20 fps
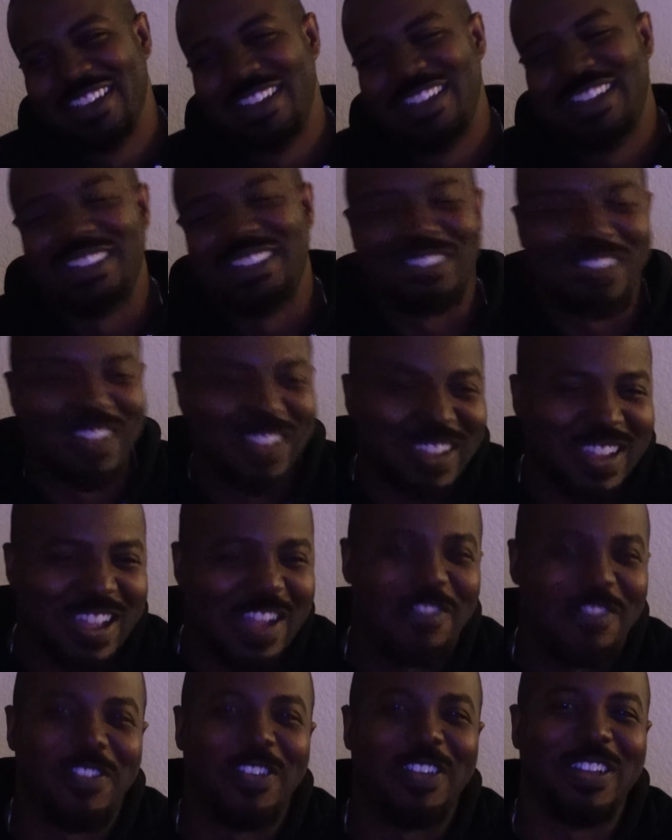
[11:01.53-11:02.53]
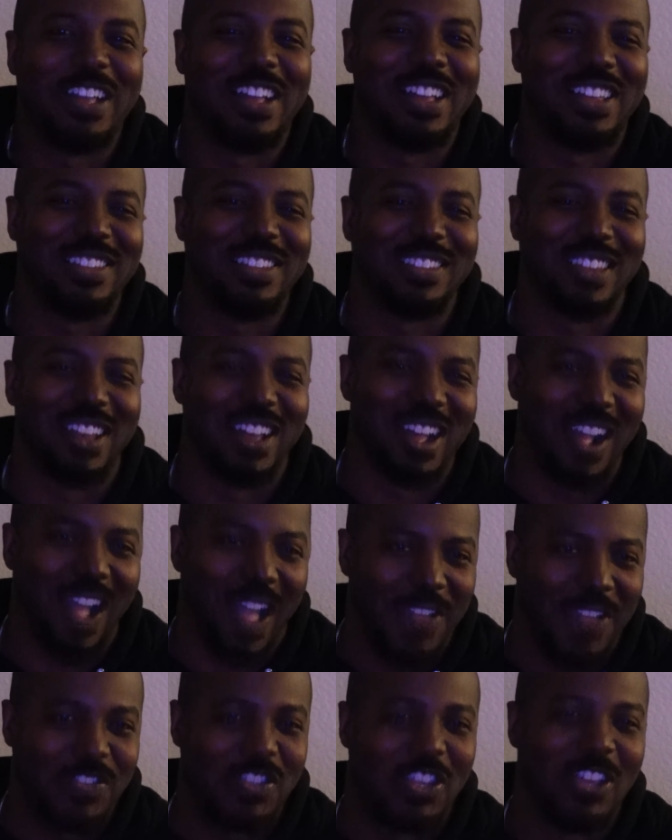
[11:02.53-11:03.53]
That's all I got for you guys.
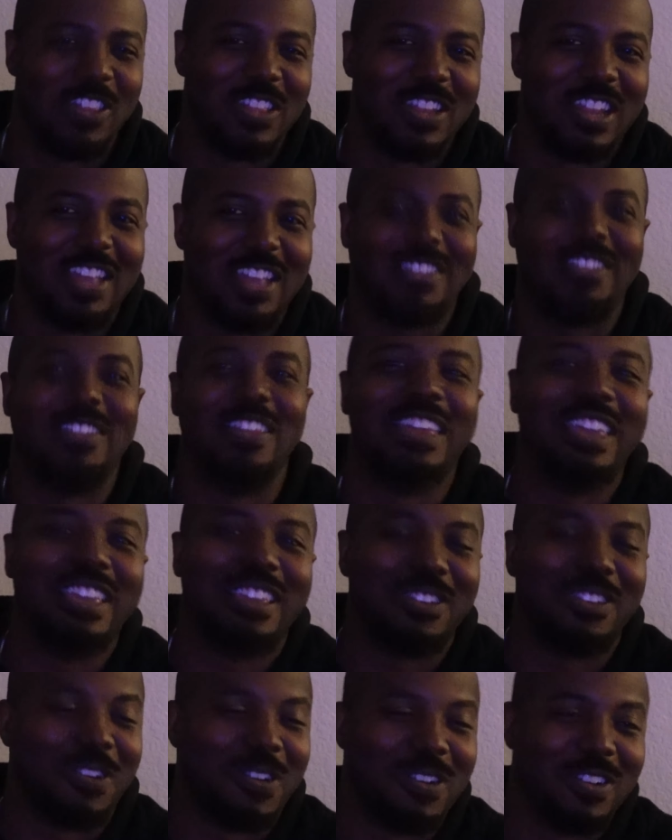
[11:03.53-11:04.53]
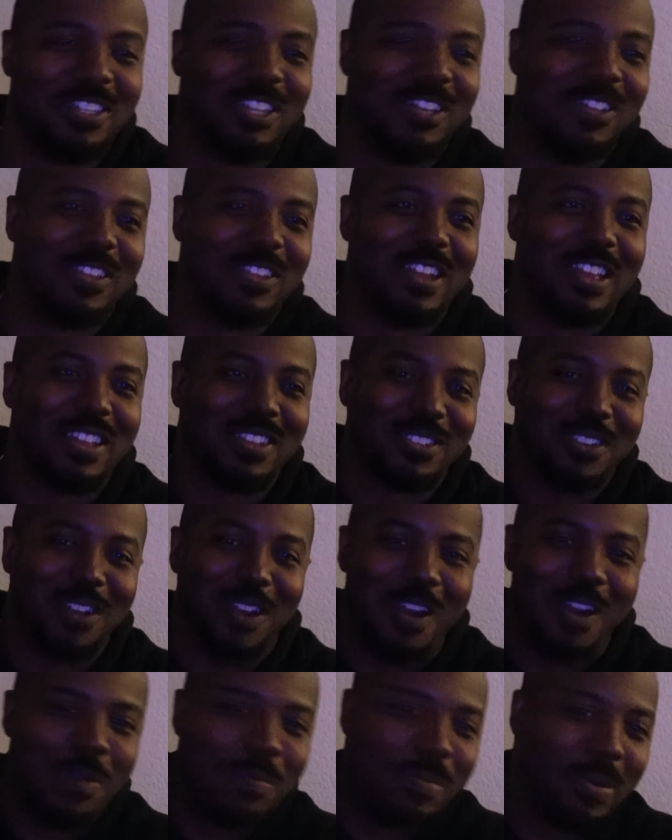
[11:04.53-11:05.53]
Until the next leak or until the next
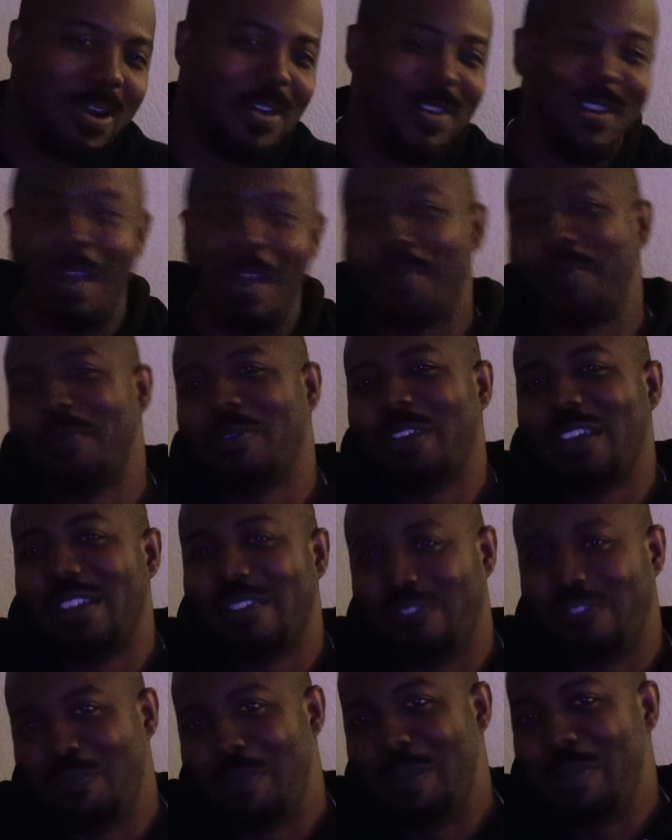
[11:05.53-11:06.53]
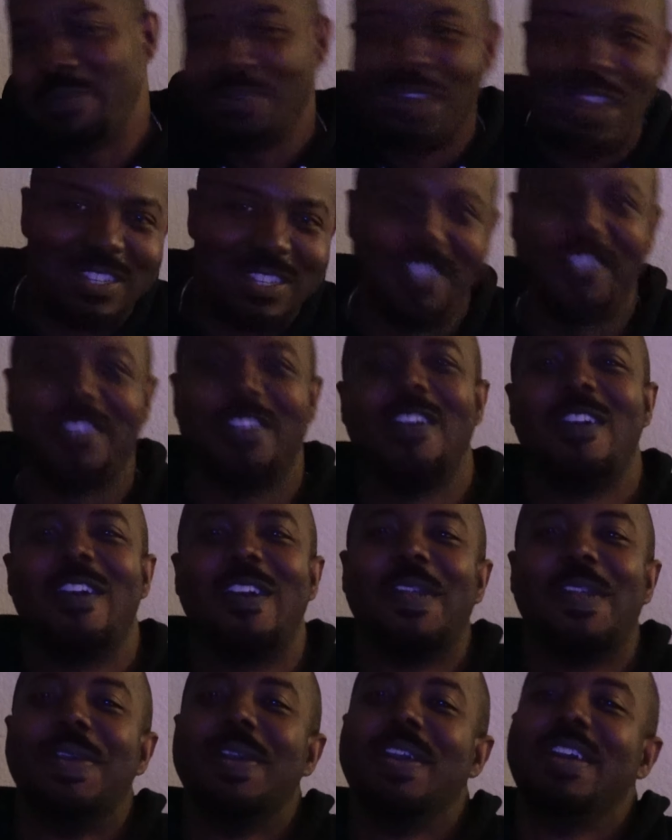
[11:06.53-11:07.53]
car part upgrade for my project
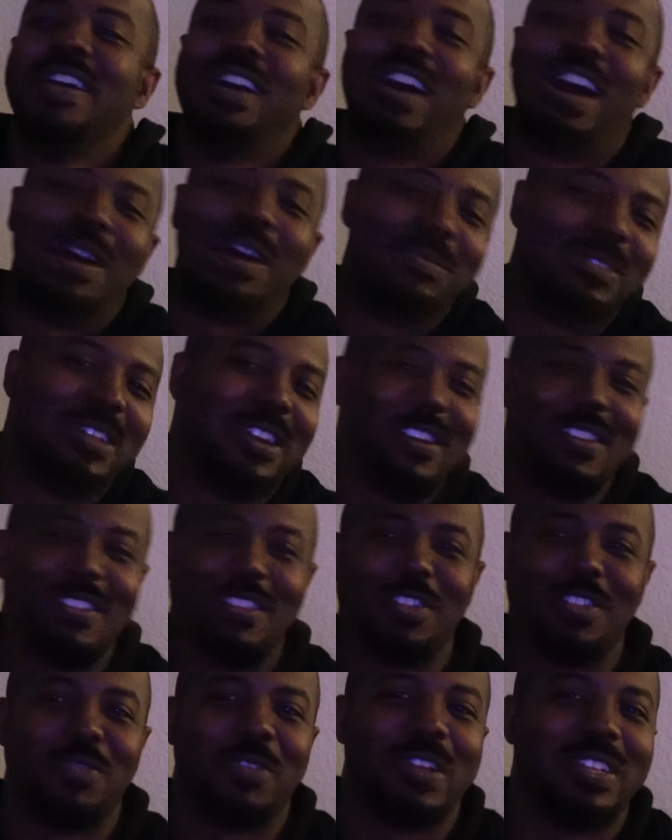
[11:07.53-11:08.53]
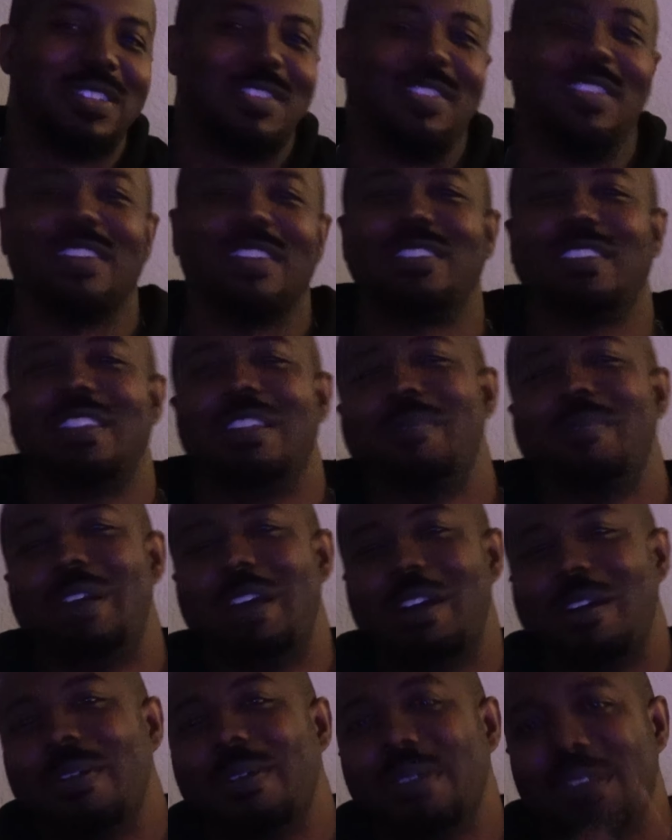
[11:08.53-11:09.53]
car, I'm Larry, this is Red 6, and I'm
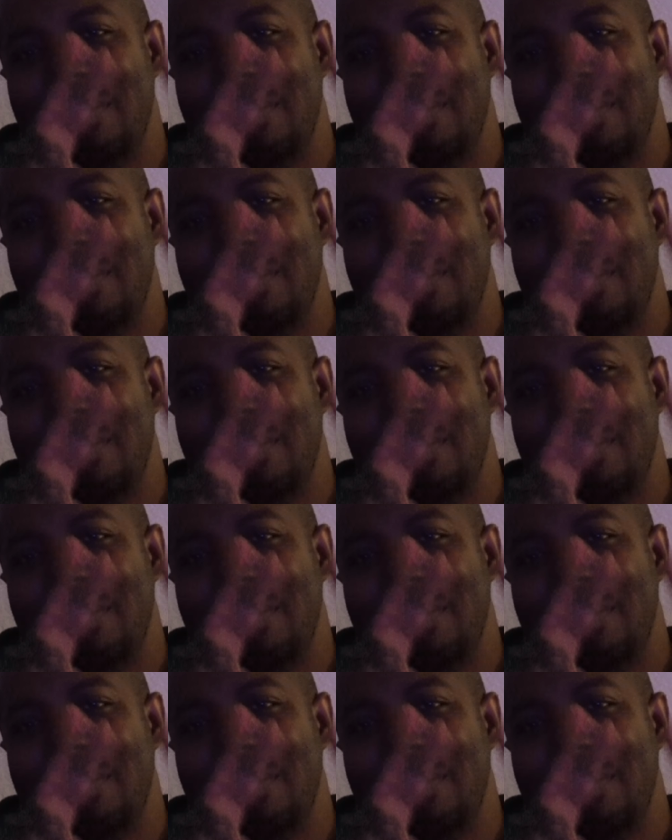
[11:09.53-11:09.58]
out.